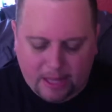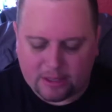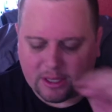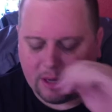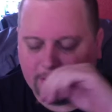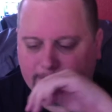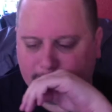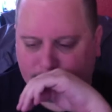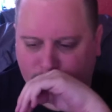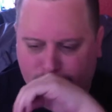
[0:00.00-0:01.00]
So
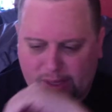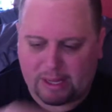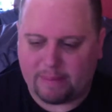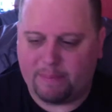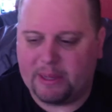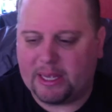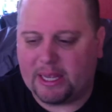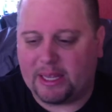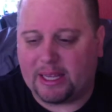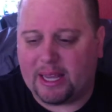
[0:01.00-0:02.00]
being
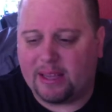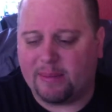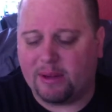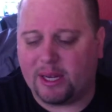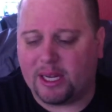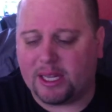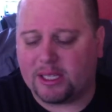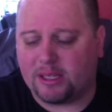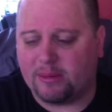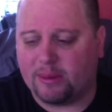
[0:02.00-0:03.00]
in the gay community
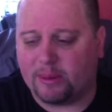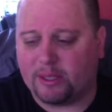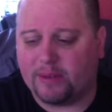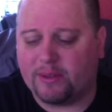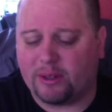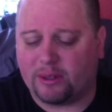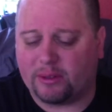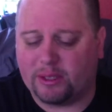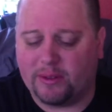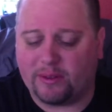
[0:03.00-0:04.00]
is a little bit more
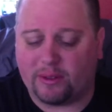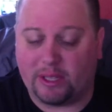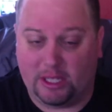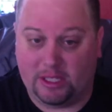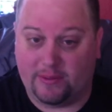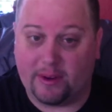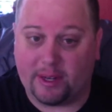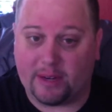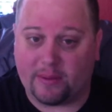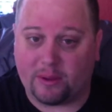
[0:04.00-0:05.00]
difficult. Diffi- it's
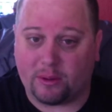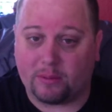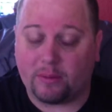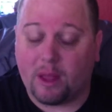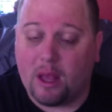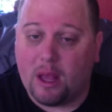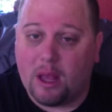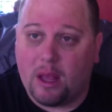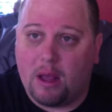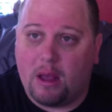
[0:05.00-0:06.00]
very difficult
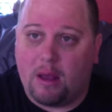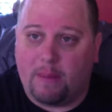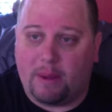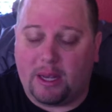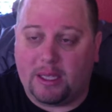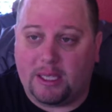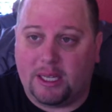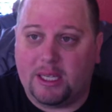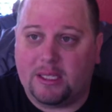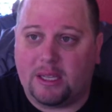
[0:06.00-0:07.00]
because it
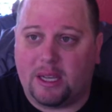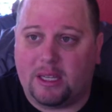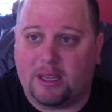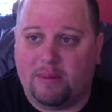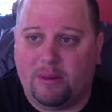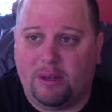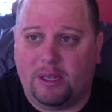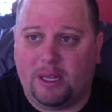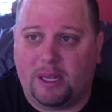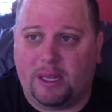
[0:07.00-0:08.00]
is a
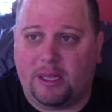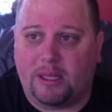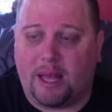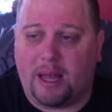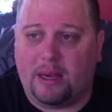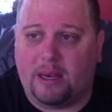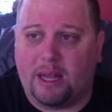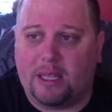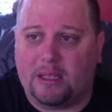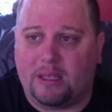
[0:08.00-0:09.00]
community that
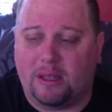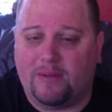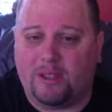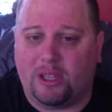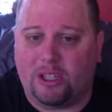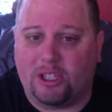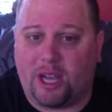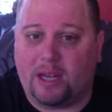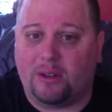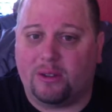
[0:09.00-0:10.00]
has lived in the
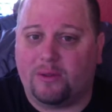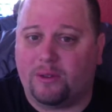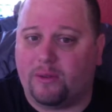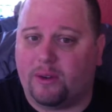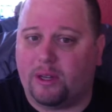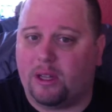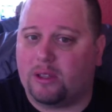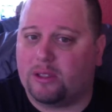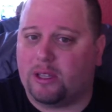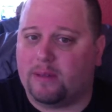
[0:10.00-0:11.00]
shadows for a very long
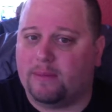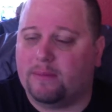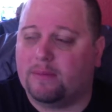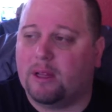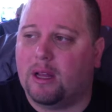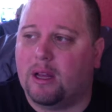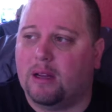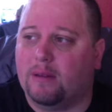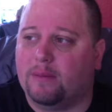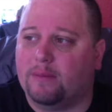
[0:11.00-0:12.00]
time.
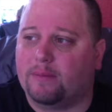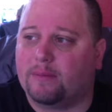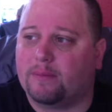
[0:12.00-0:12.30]
Um,